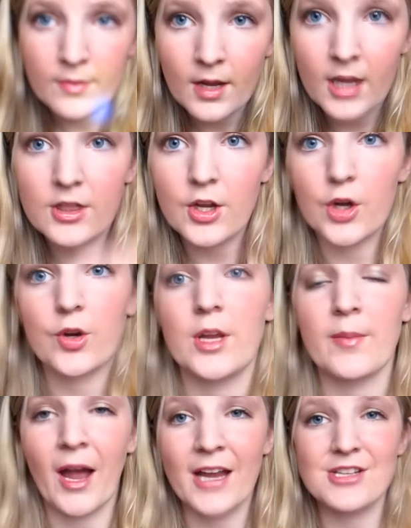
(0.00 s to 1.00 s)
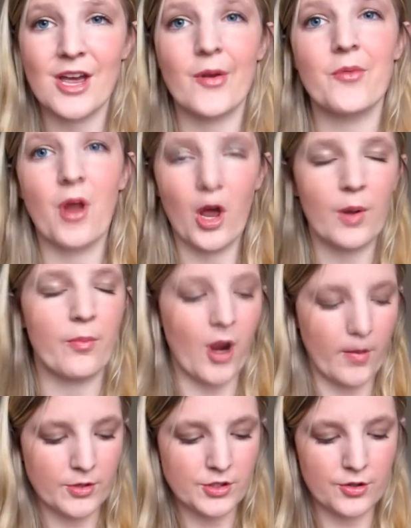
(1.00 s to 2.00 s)
like they're a cream eyeshadow, not a
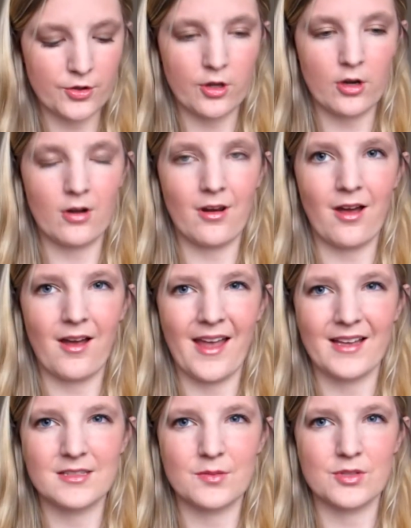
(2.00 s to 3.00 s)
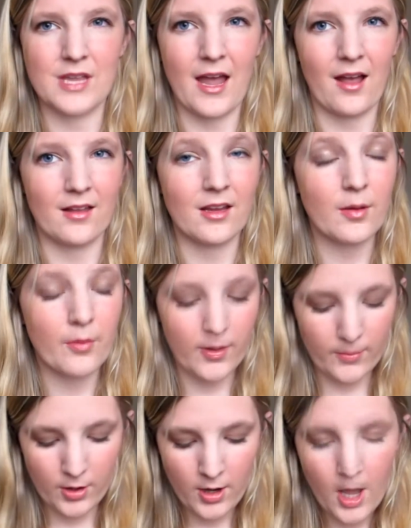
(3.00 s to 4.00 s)
primer, so they're not supposed to act like a
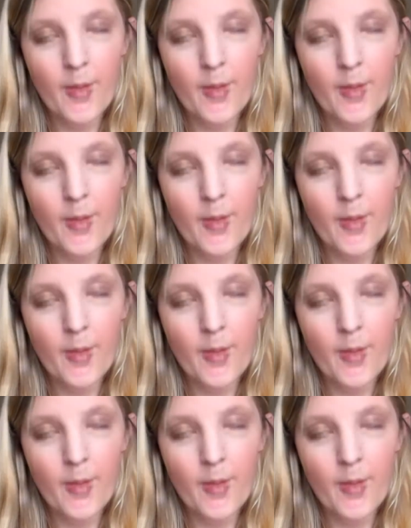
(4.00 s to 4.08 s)
primer,